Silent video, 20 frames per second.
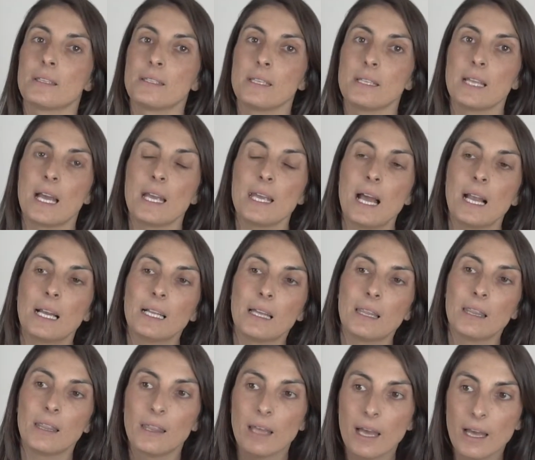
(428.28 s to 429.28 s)
If you're
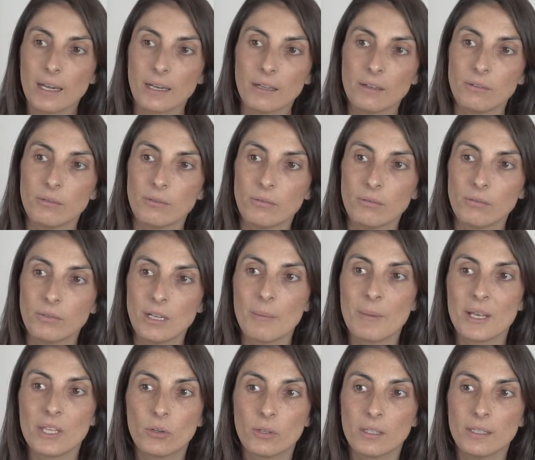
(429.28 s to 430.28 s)
working at a higher
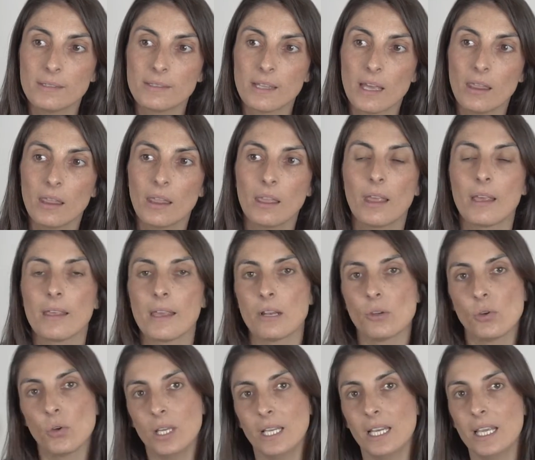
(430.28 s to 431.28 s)
distance,
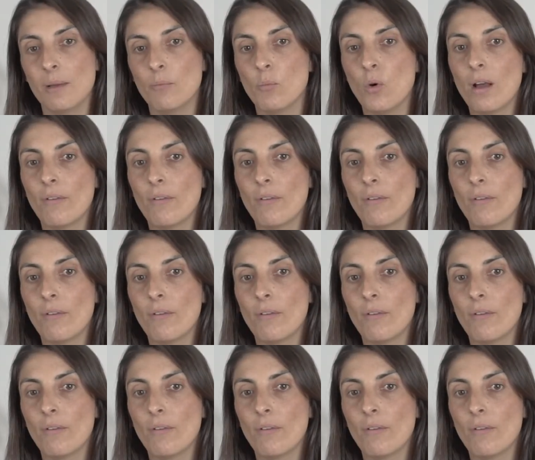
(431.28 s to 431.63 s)
you